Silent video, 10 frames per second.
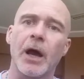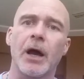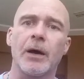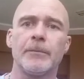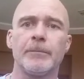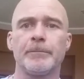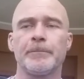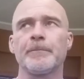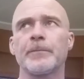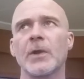Um,
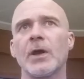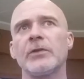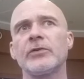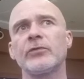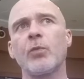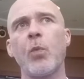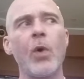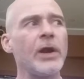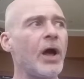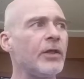there's
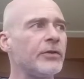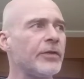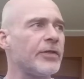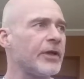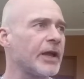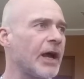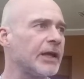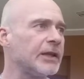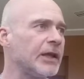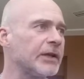one other thing
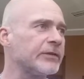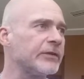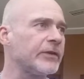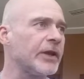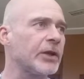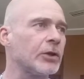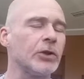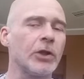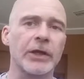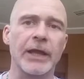I'd like to take a
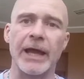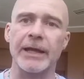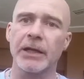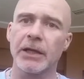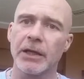look at.